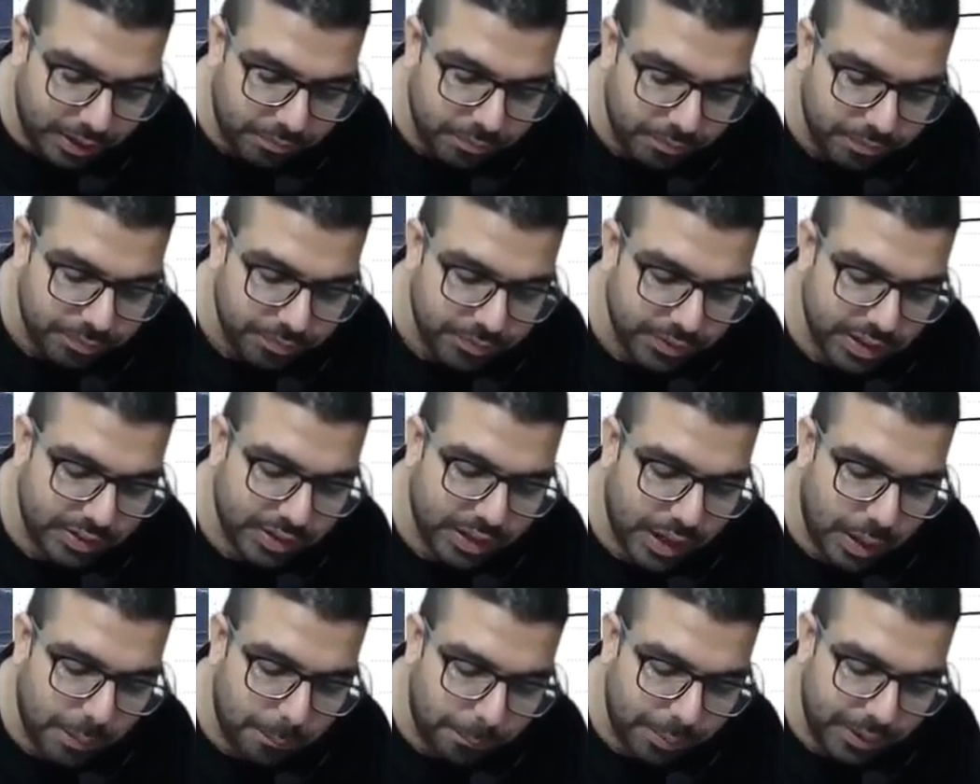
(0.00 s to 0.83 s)
This
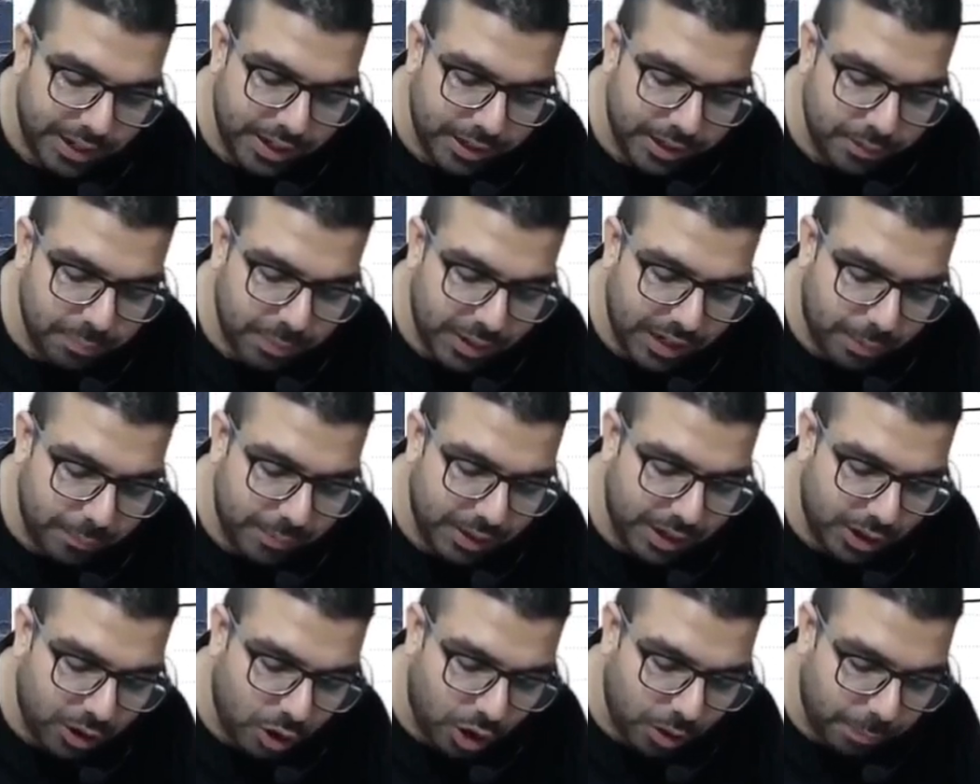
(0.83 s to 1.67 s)
company has become a
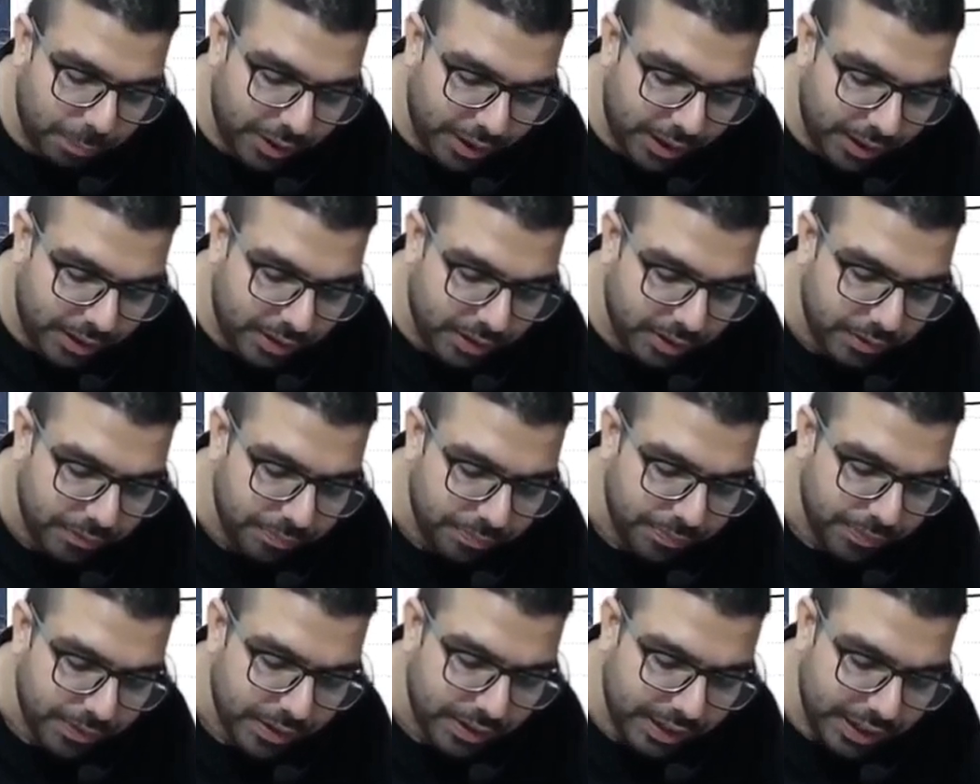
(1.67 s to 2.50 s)
corporate
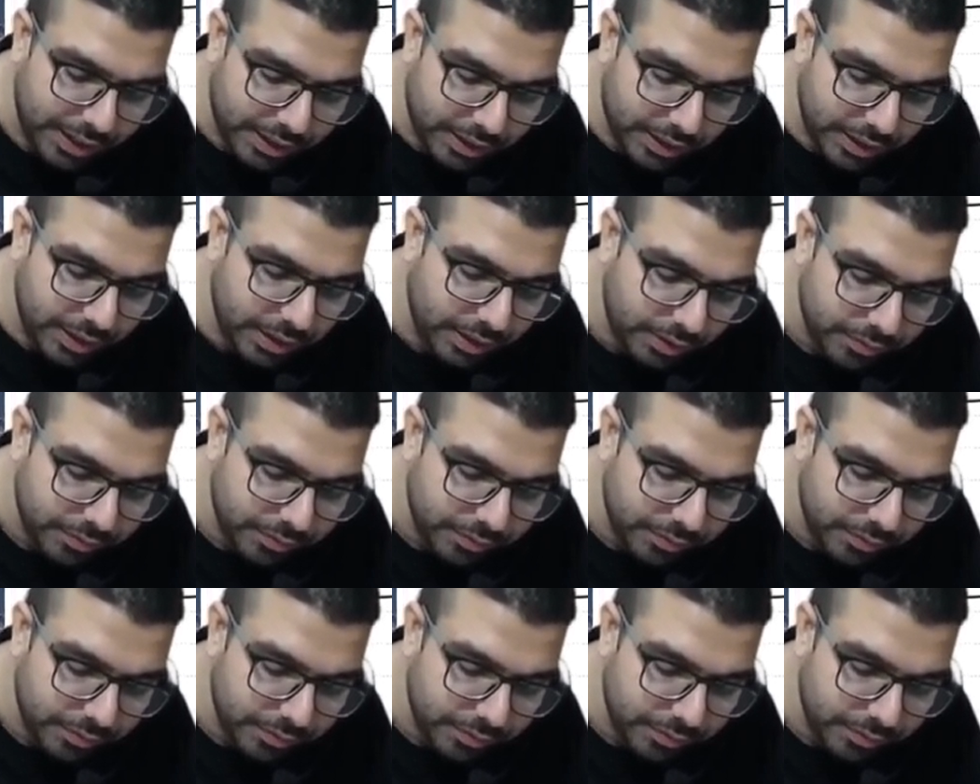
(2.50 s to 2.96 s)
debtor